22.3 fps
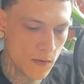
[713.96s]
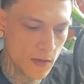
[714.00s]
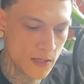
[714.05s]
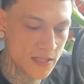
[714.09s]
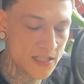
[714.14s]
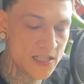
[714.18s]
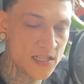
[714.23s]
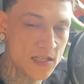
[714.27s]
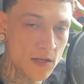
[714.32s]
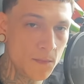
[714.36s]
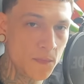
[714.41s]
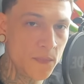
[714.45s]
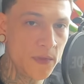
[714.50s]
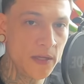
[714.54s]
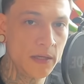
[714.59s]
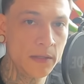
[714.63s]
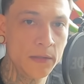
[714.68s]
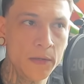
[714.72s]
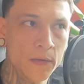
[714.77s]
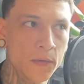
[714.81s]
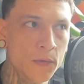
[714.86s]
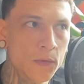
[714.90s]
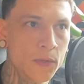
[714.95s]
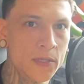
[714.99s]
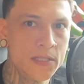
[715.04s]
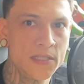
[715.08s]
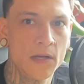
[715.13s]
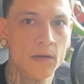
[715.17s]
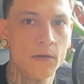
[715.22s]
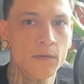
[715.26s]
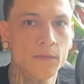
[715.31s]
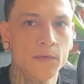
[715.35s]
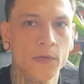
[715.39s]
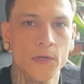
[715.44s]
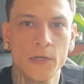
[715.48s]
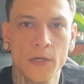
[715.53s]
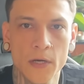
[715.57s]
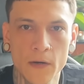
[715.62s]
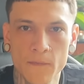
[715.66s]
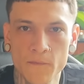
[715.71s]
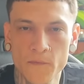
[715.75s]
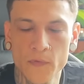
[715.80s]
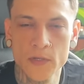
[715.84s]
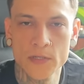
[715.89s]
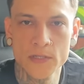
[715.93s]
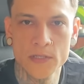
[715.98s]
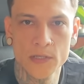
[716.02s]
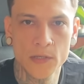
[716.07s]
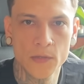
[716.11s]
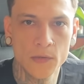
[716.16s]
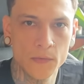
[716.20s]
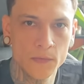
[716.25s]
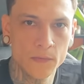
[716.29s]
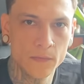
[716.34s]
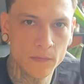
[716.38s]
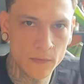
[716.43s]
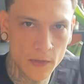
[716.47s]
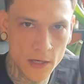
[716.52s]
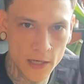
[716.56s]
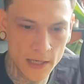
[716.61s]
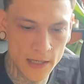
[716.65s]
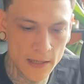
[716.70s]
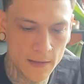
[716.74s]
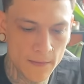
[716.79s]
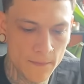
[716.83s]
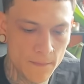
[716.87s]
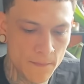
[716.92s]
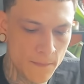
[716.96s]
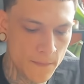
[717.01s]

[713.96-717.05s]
it's something new, it's out of your comfort zone, right?